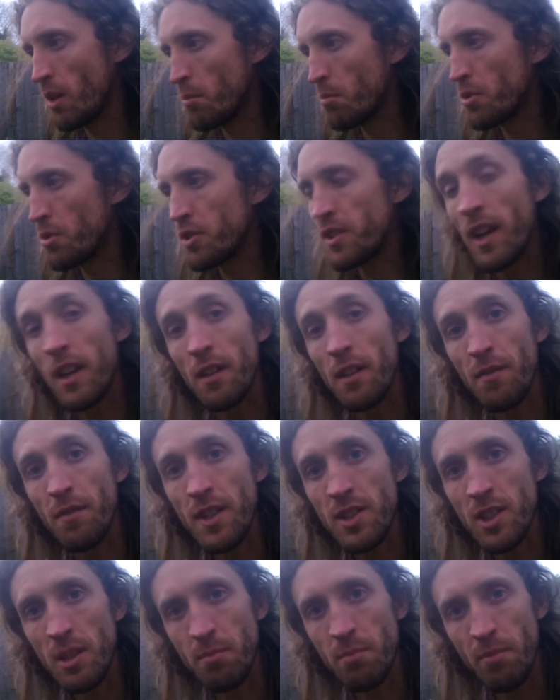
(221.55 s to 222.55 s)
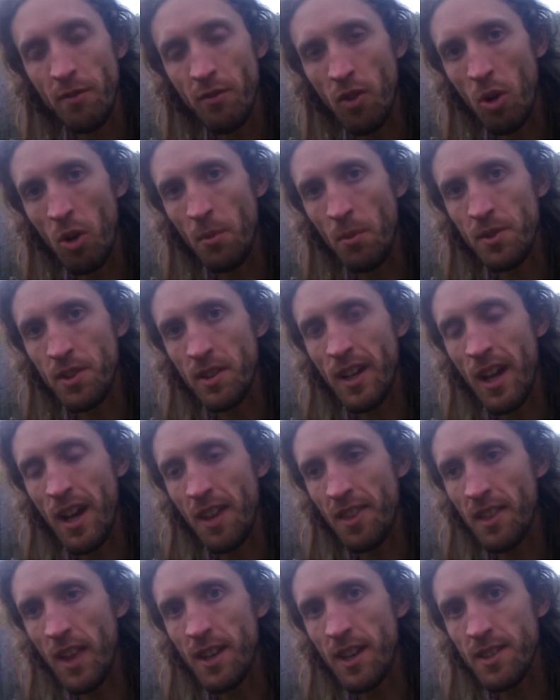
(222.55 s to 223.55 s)
But yeah, your physical performance and your
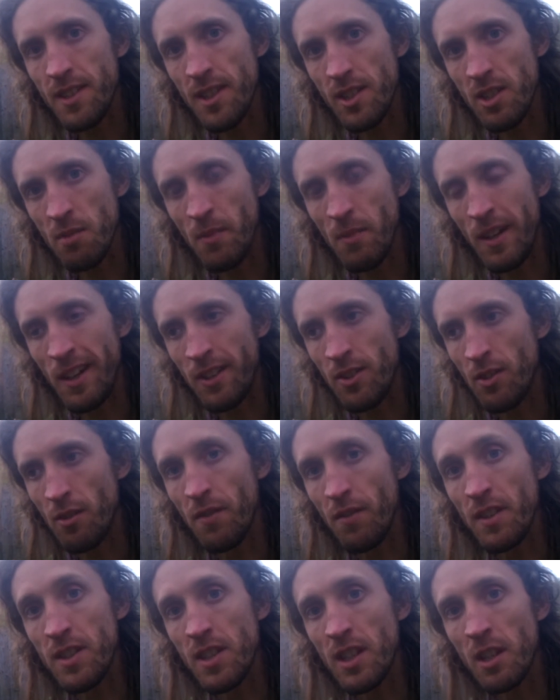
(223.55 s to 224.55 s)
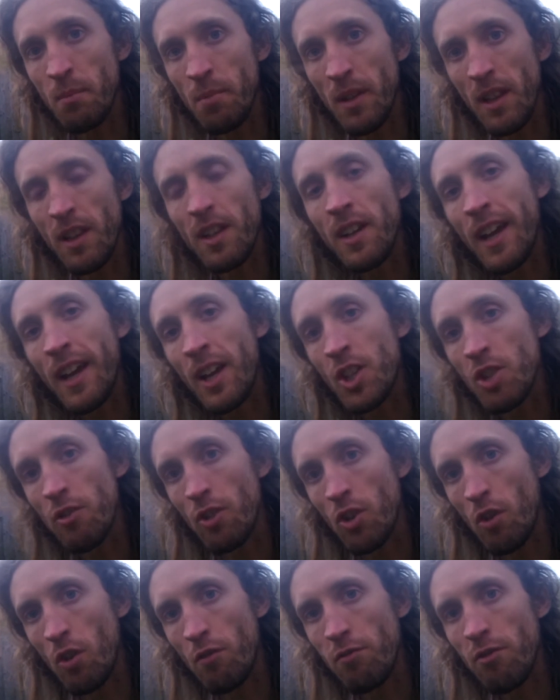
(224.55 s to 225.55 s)
athleticism and your physical ability and your
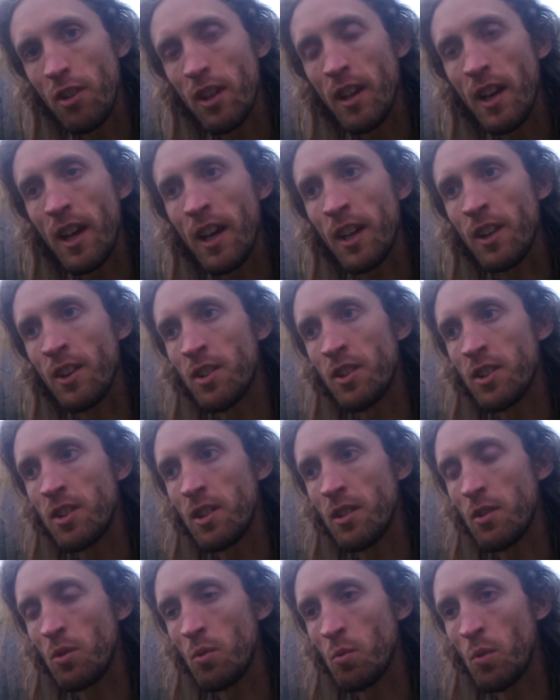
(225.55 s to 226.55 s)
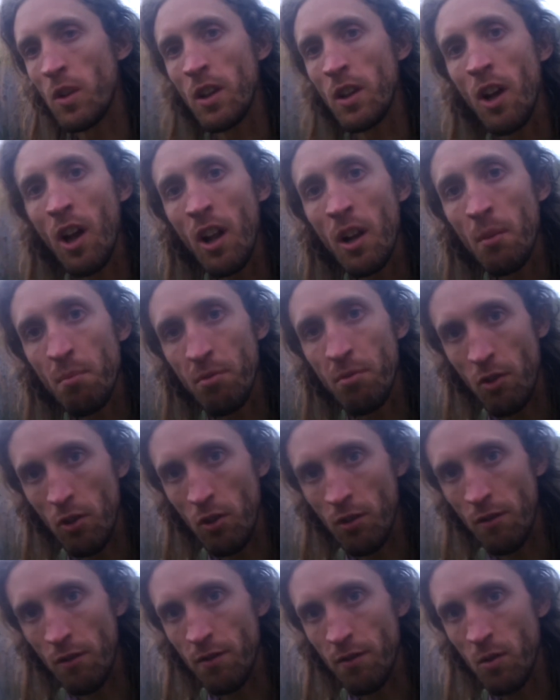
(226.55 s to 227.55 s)
recovery and will all
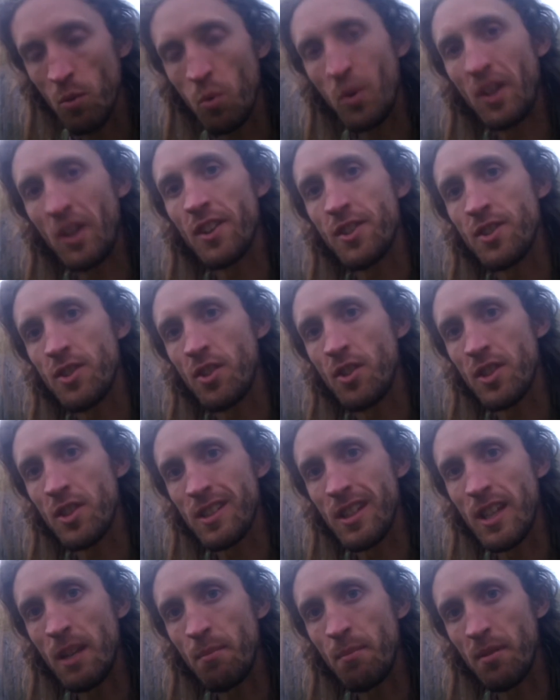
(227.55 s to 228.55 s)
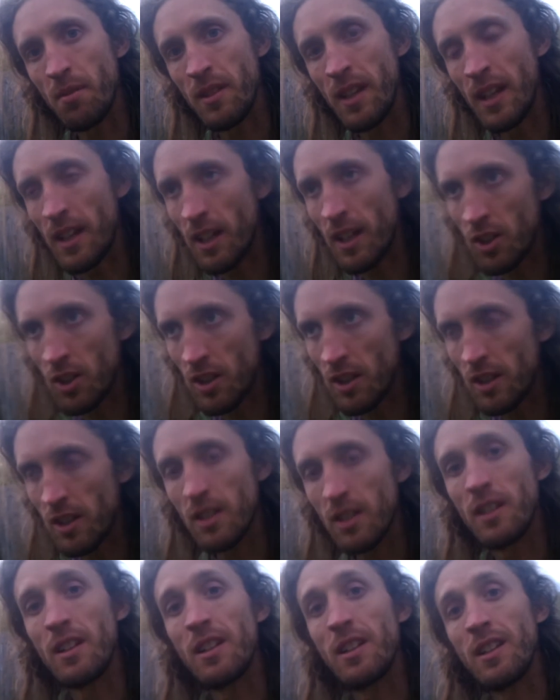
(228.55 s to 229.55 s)
improve, whilst your sleep needing
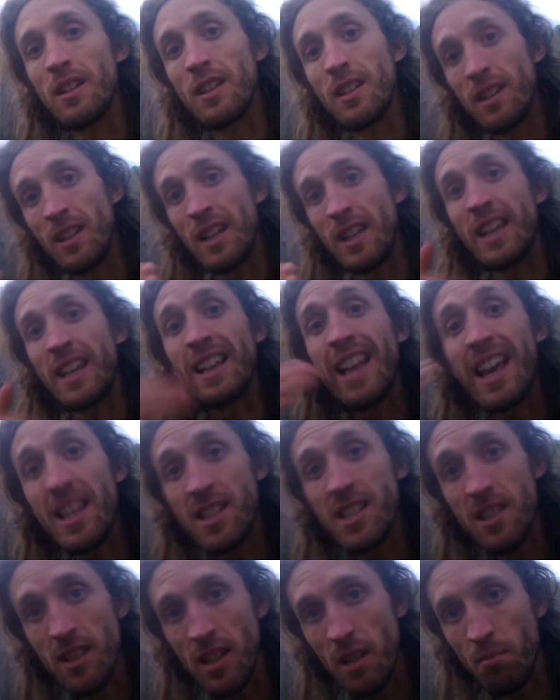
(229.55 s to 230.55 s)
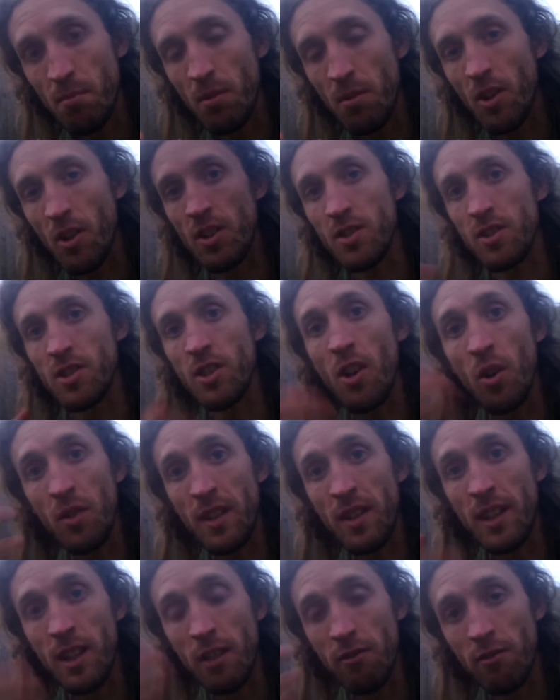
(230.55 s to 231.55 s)
you need less sleep because you don't
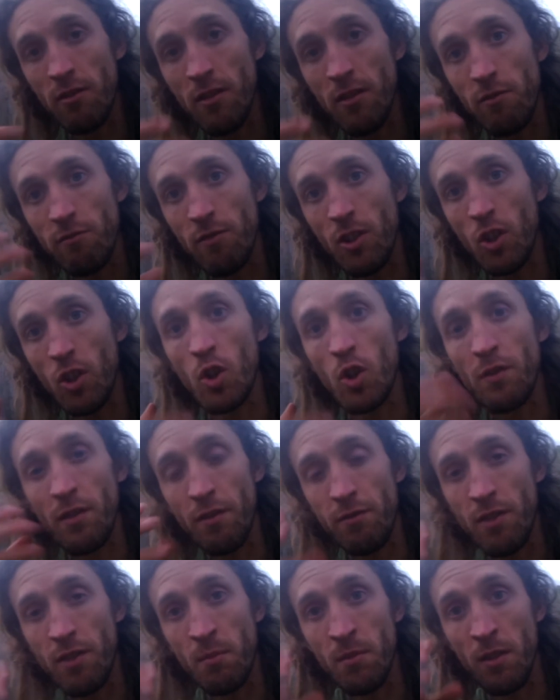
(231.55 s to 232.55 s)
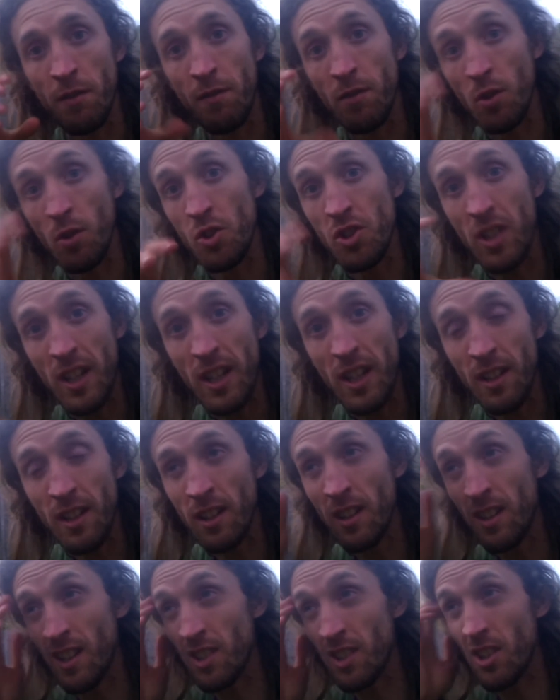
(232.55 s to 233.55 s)
need to recover from the food you're eating.
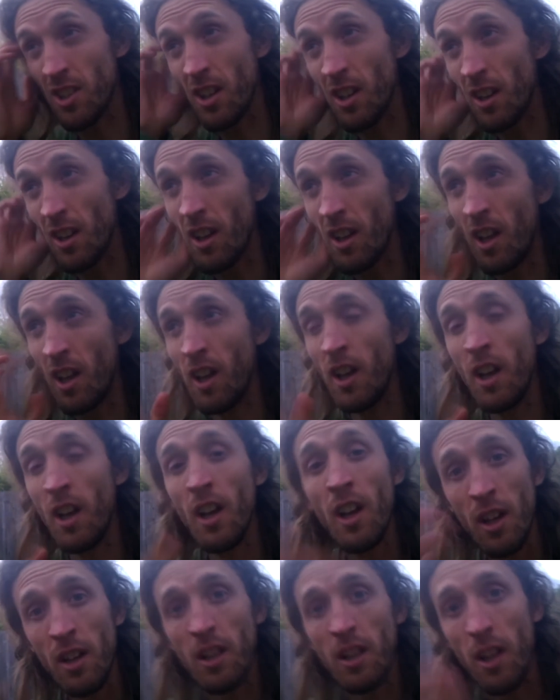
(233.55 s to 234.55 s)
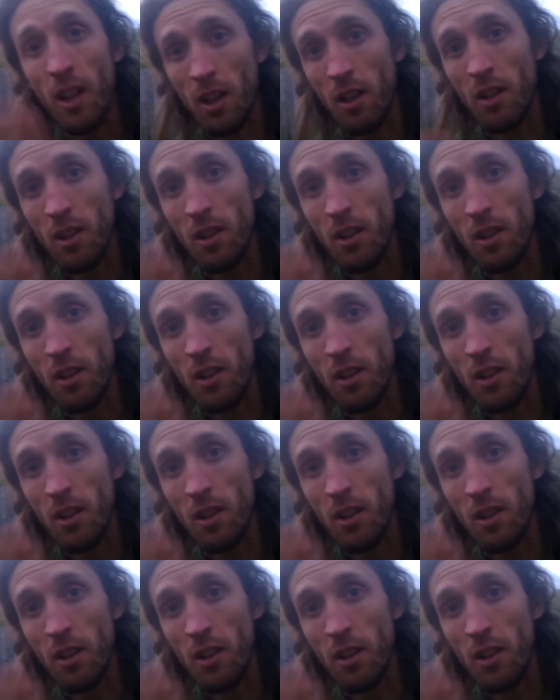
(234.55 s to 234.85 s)
That's all like